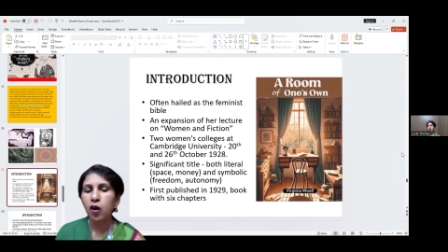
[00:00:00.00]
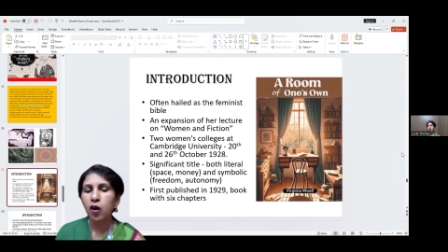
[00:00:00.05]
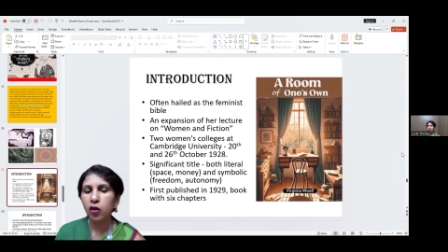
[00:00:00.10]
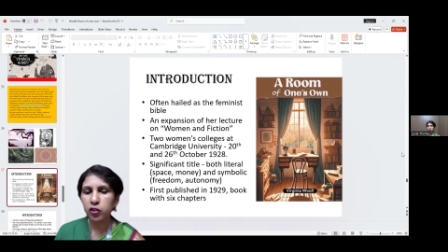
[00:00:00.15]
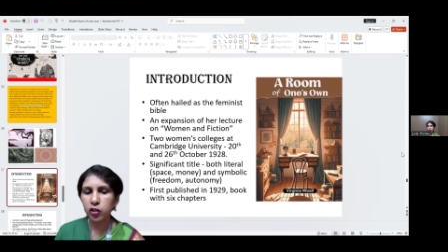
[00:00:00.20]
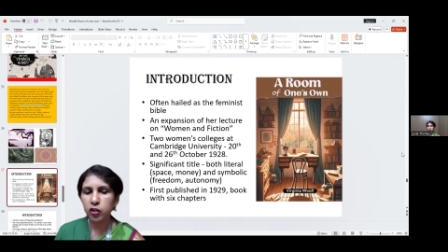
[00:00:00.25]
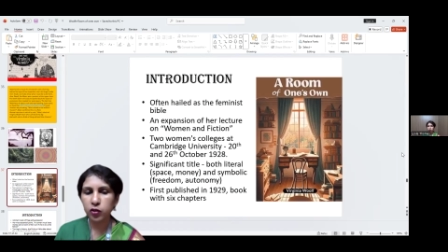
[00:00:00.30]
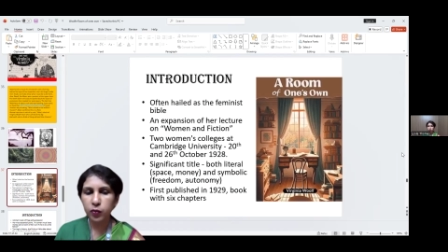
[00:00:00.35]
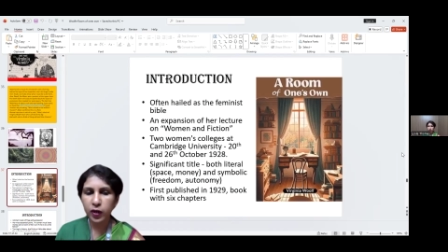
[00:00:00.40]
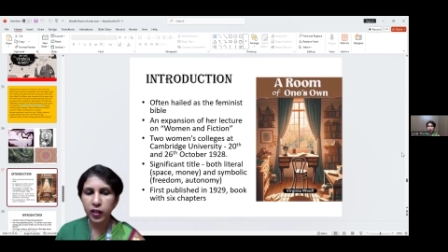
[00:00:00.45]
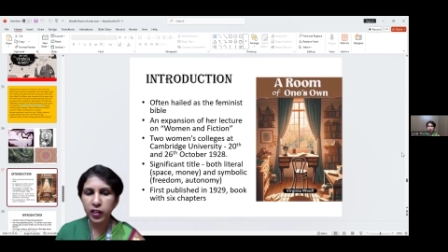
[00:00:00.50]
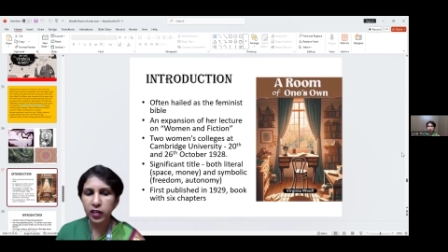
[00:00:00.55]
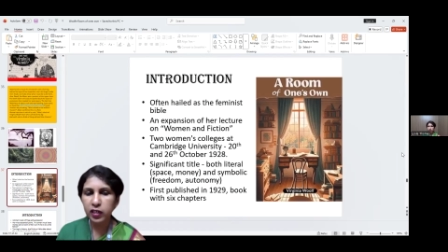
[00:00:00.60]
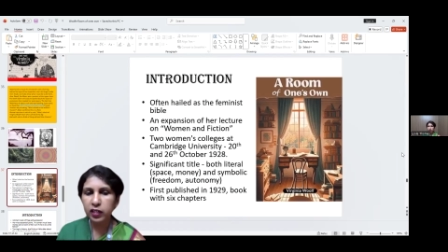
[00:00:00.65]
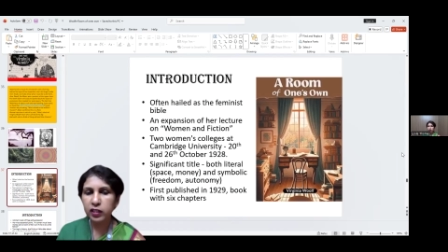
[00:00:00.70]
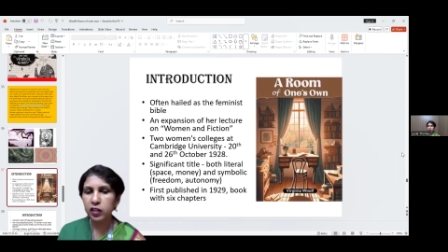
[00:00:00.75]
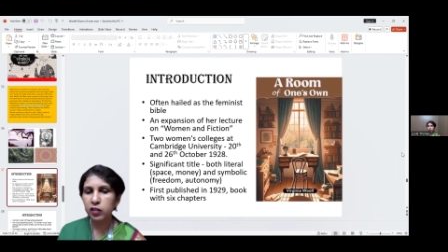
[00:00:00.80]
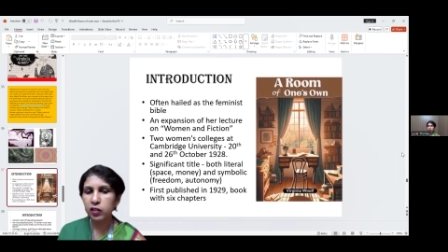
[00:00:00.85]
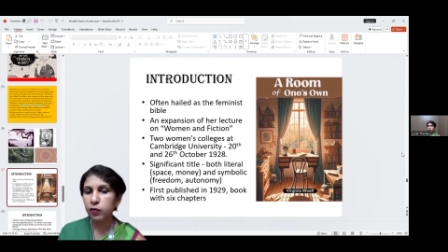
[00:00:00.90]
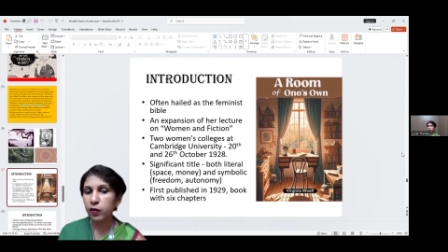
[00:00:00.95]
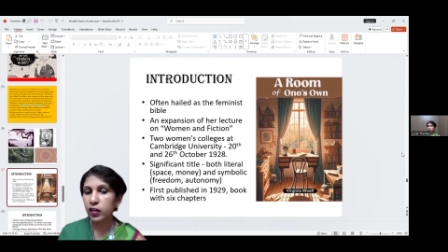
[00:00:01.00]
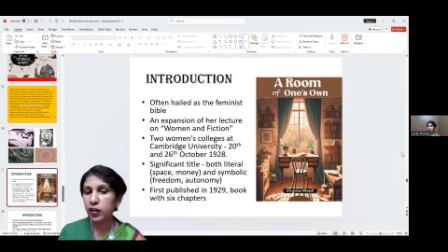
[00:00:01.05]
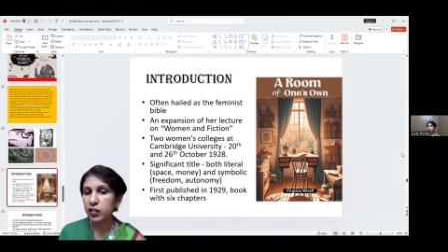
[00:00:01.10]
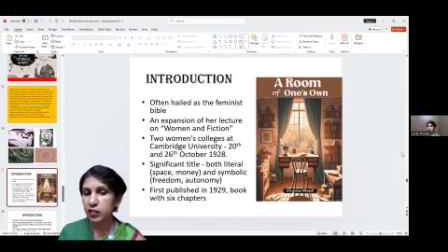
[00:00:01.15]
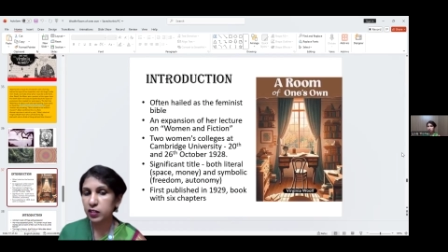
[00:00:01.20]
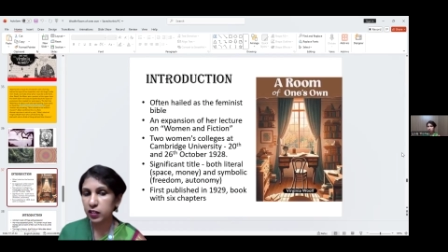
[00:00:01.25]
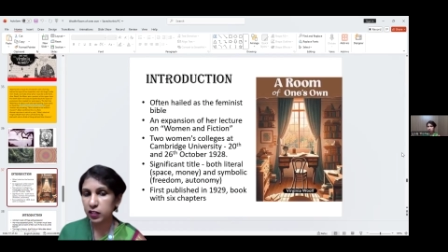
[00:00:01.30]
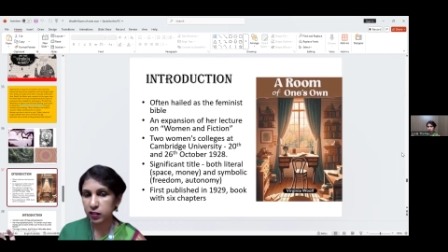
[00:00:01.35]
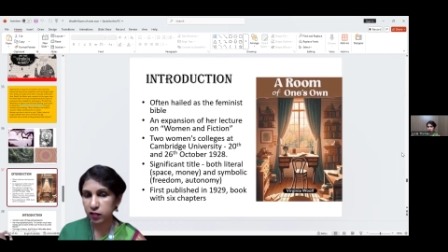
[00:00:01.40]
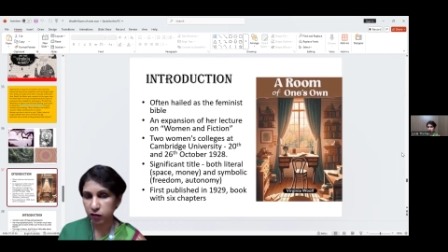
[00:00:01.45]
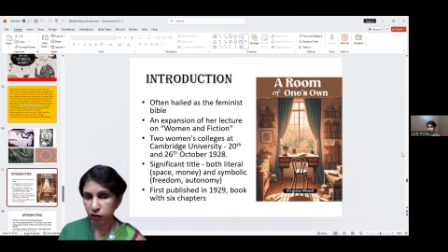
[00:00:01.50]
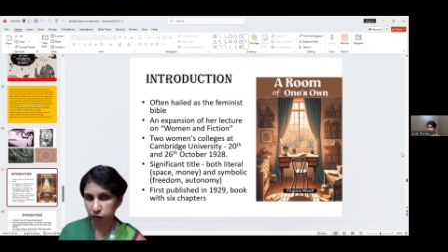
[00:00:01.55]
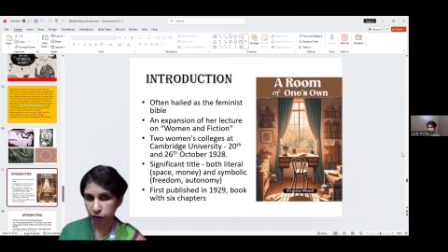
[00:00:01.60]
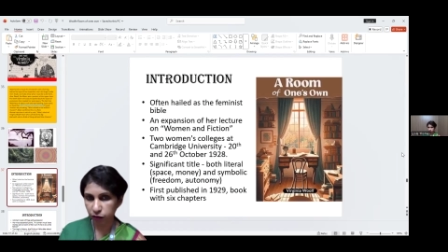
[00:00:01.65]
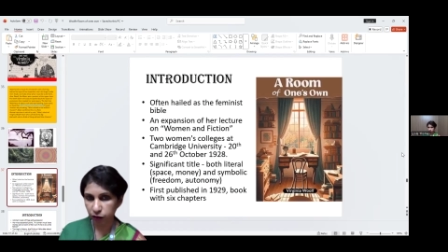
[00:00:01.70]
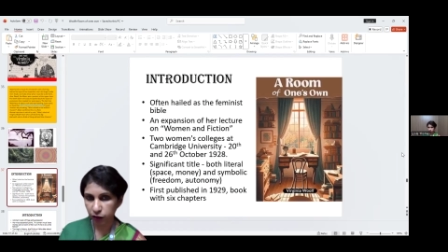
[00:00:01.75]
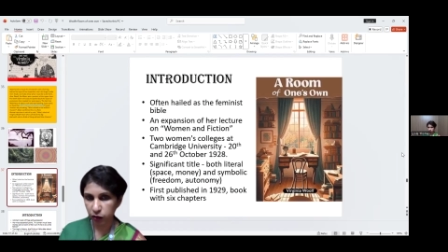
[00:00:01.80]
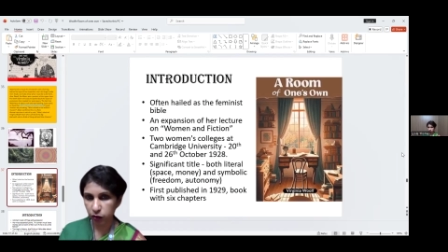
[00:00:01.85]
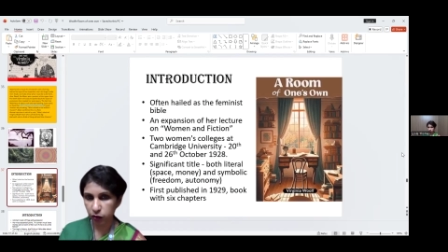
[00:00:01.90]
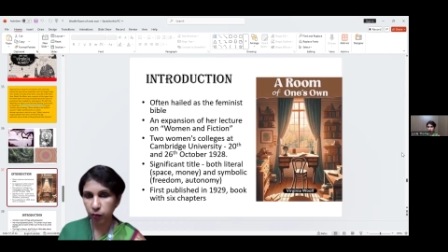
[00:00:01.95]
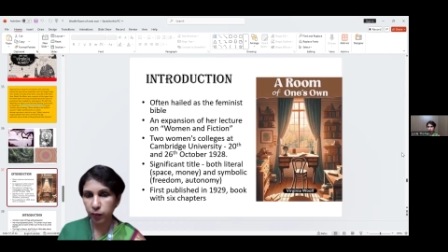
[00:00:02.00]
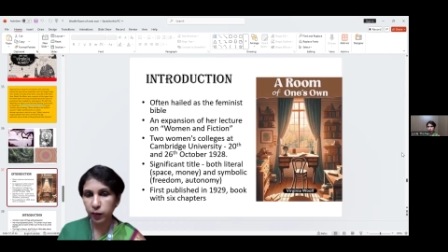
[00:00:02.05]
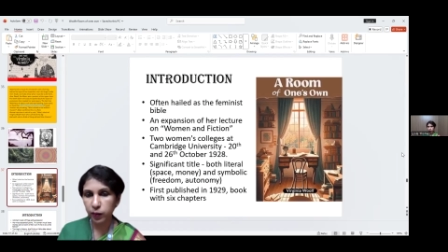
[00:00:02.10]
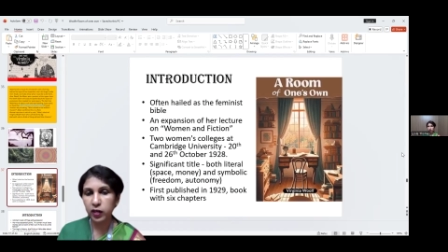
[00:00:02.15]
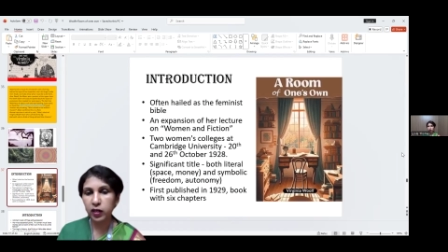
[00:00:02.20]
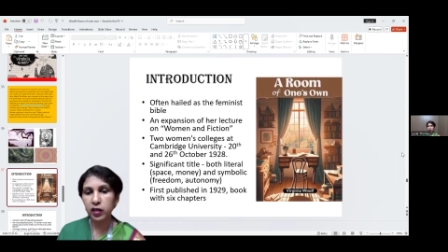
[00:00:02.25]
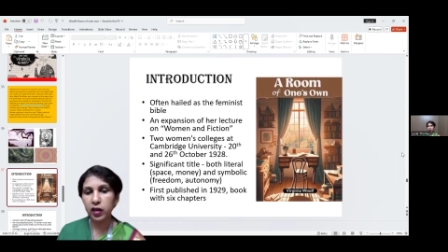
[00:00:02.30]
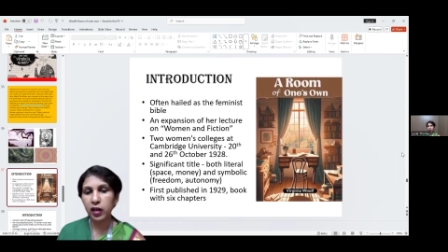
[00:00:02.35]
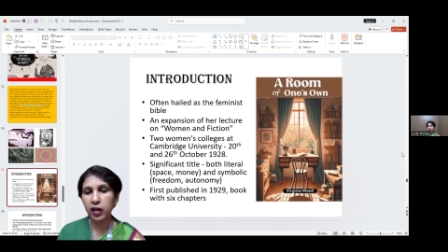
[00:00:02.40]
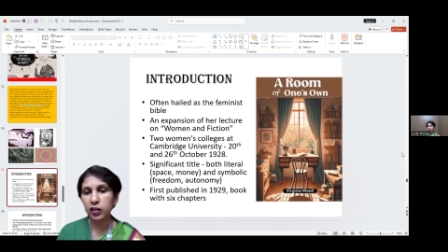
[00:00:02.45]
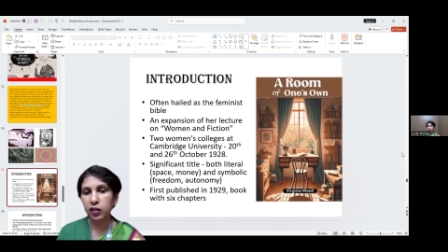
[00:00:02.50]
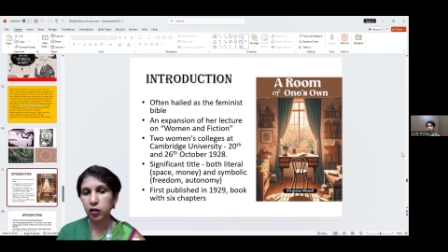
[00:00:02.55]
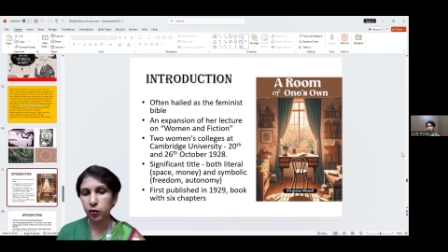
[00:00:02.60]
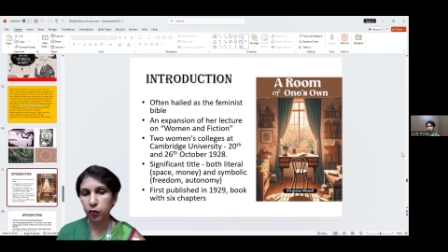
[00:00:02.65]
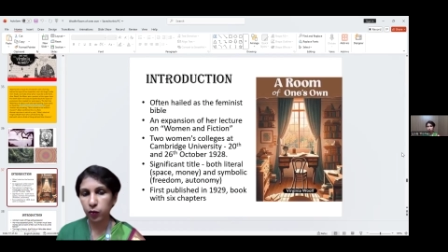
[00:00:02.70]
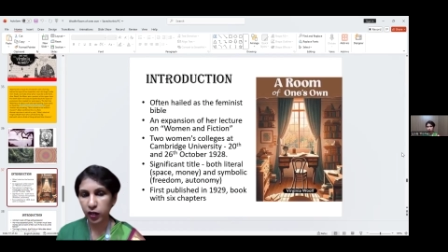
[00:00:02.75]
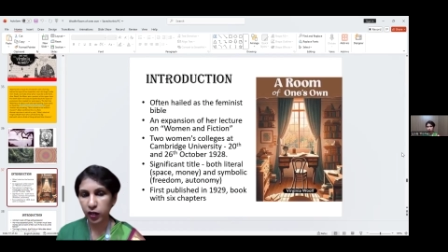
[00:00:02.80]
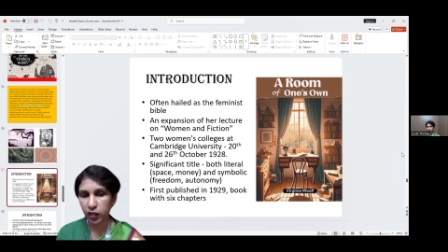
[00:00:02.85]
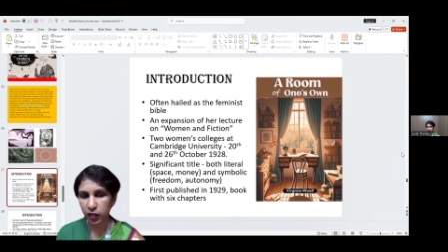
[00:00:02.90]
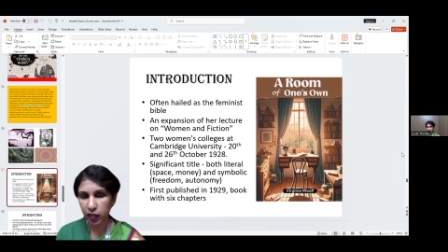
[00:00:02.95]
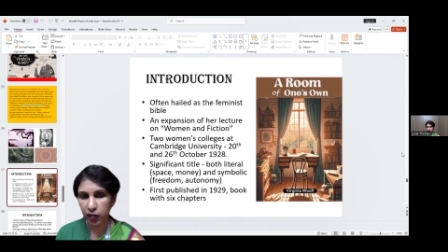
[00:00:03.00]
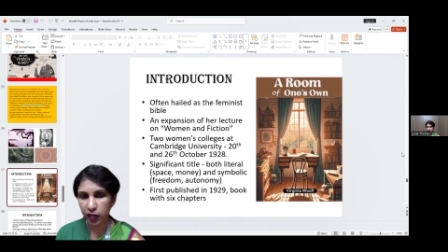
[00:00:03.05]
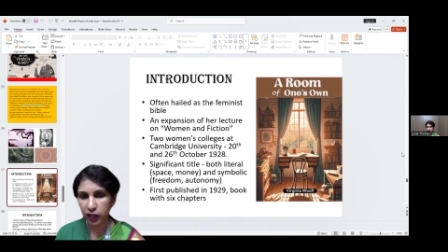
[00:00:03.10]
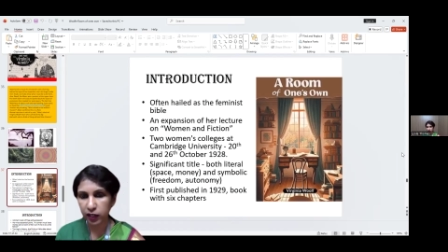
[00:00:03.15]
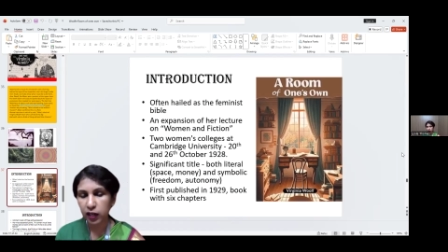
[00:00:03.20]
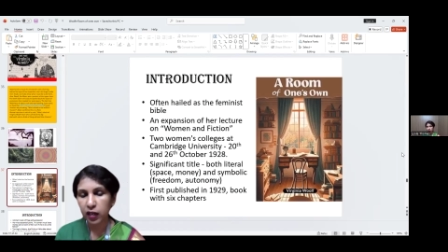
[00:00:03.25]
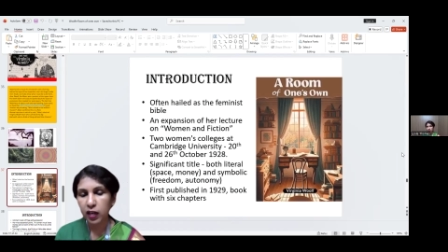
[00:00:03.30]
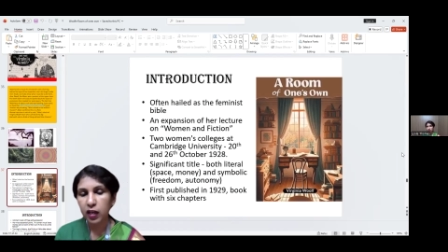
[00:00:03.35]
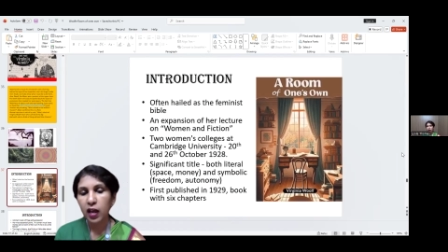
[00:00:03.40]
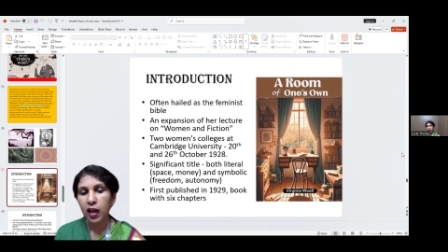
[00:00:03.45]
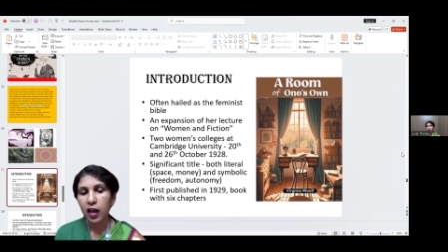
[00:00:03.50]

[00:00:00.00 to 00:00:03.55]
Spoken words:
on the 20th and 26th of October, 1928.